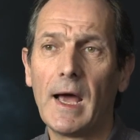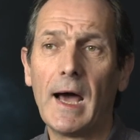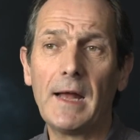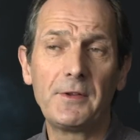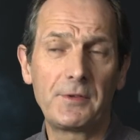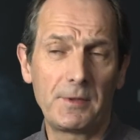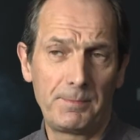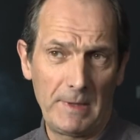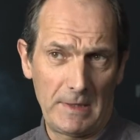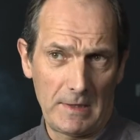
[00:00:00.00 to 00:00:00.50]
And
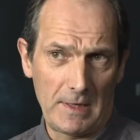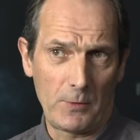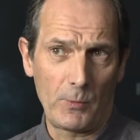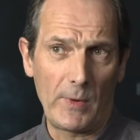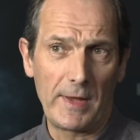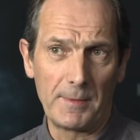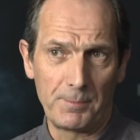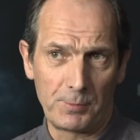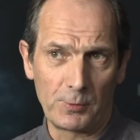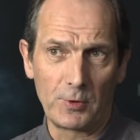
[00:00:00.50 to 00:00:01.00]
it's a bit like the
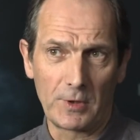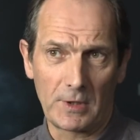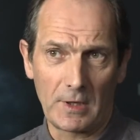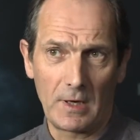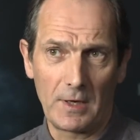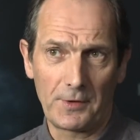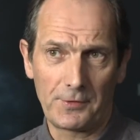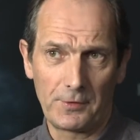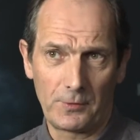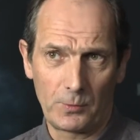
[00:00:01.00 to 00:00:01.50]
way the
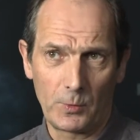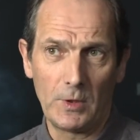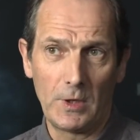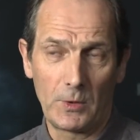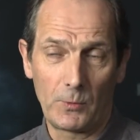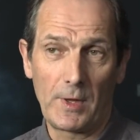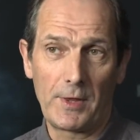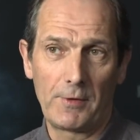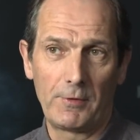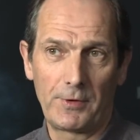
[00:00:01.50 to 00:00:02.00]
broadcasters
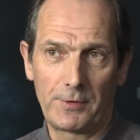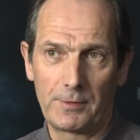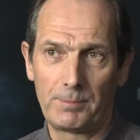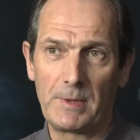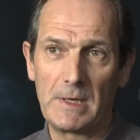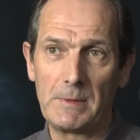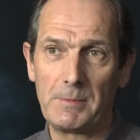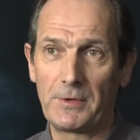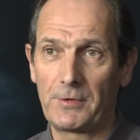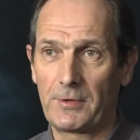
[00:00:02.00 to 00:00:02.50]
work, whether it's
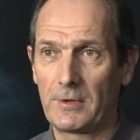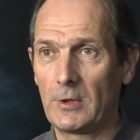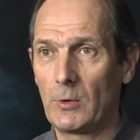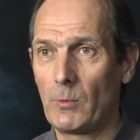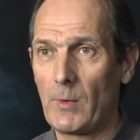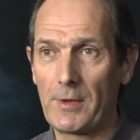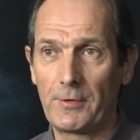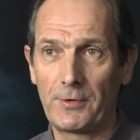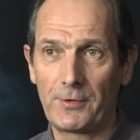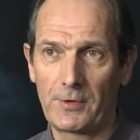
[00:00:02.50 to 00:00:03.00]
BBC or
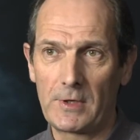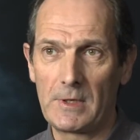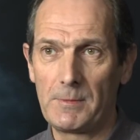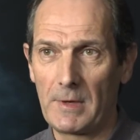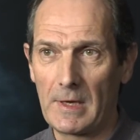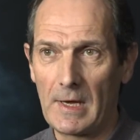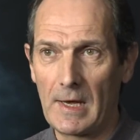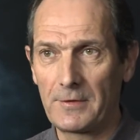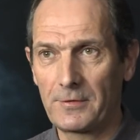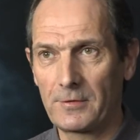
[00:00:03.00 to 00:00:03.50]
whether it's
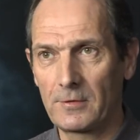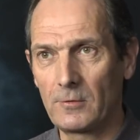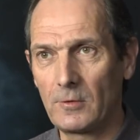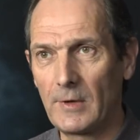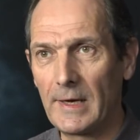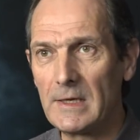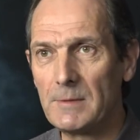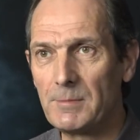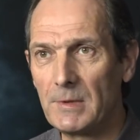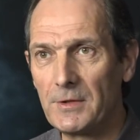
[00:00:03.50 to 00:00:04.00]
CBS or
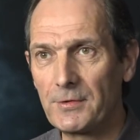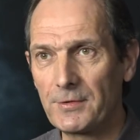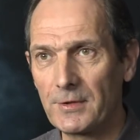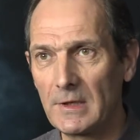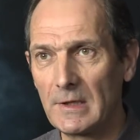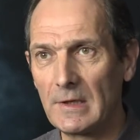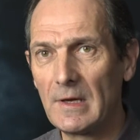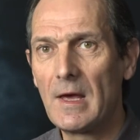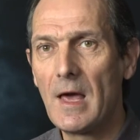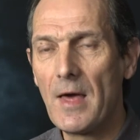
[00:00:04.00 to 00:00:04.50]

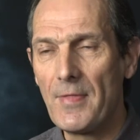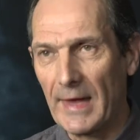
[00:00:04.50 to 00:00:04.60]
ABC.